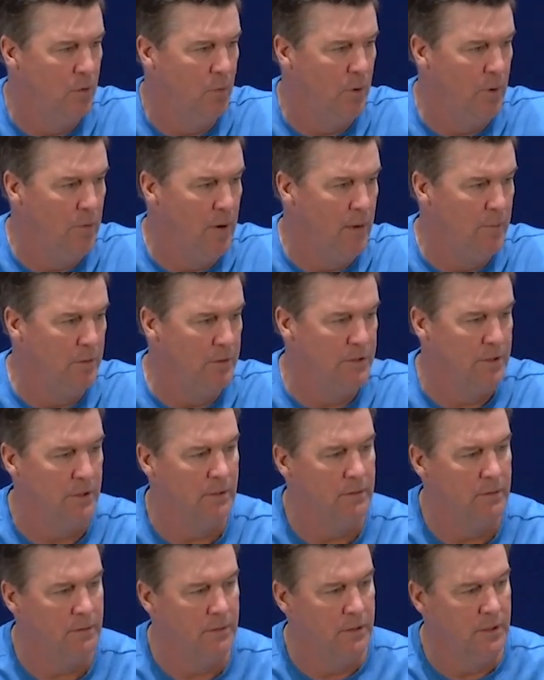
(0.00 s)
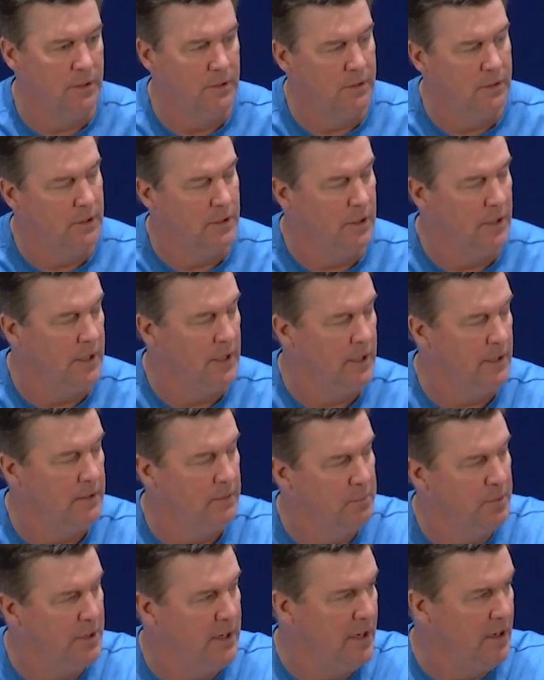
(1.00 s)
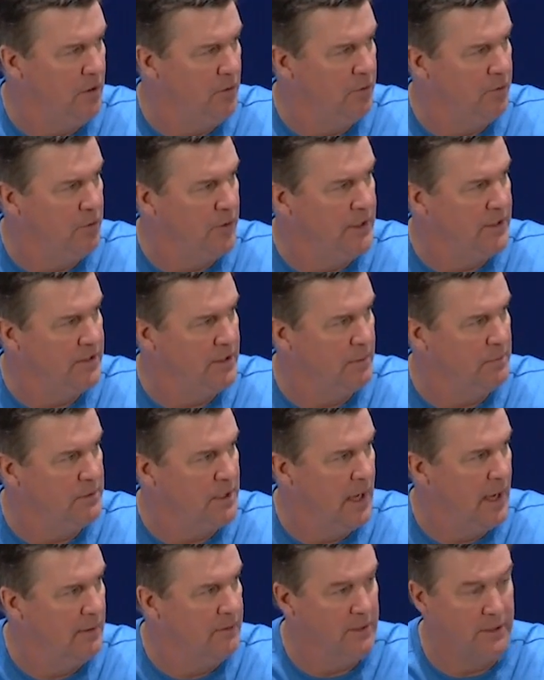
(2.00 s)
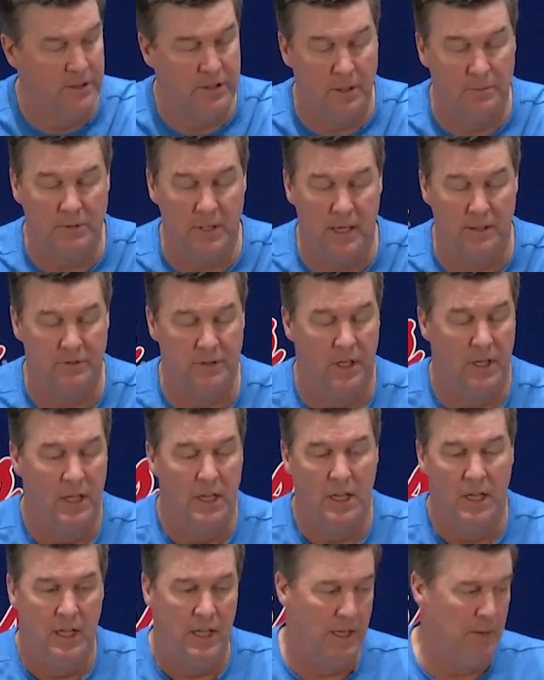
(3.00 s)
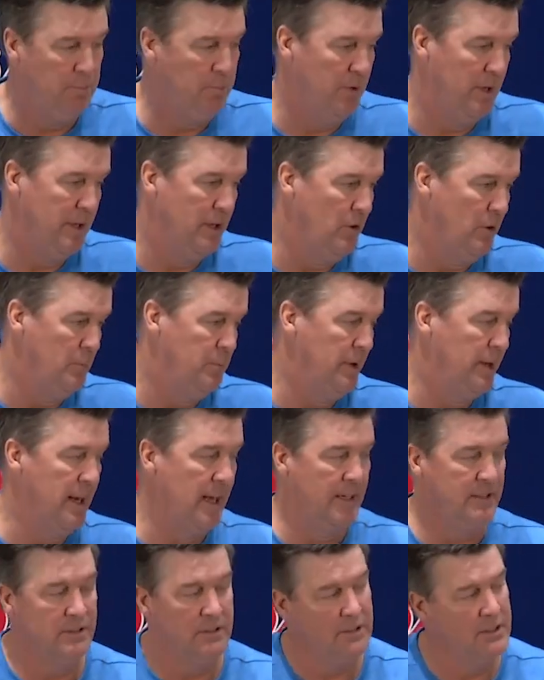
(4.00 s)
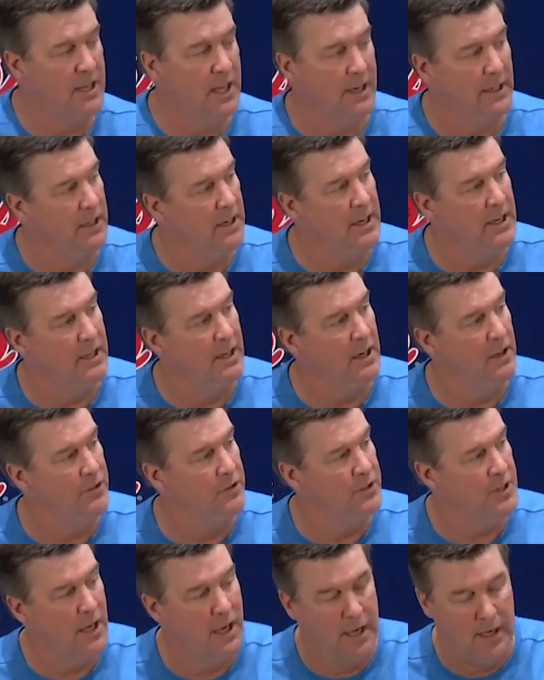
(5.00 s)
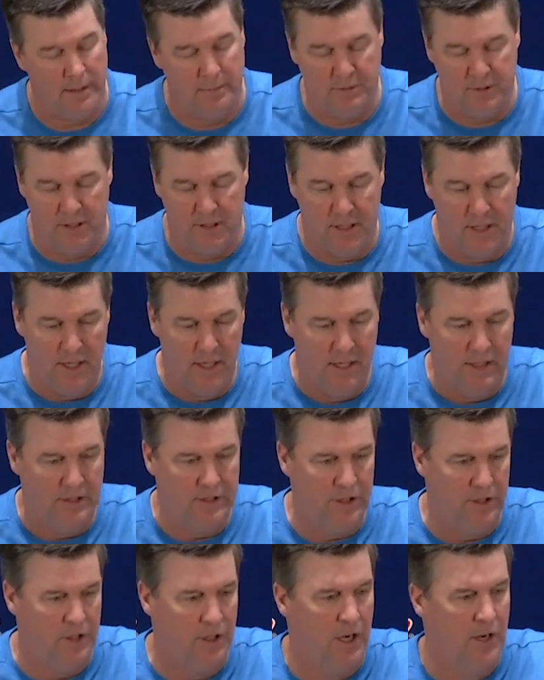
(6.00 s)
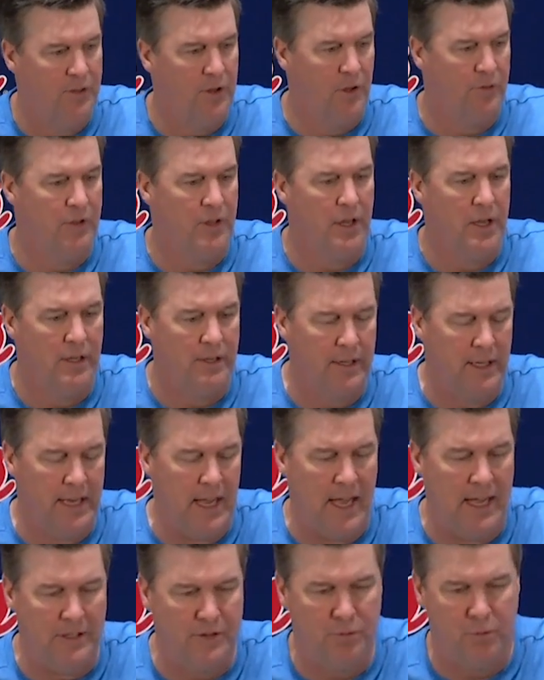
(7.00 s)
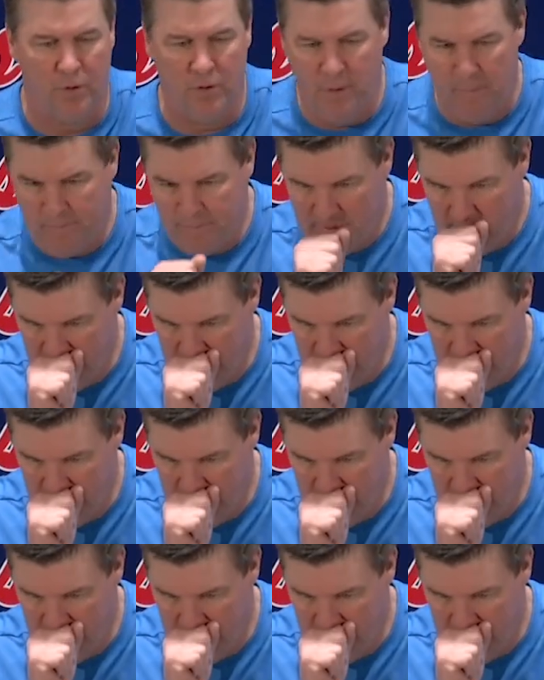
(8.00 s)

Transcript: we were able to get Benito free sometimes, and sometimes he played, you know, he played excellent technique and other times and did good. I thought the guys were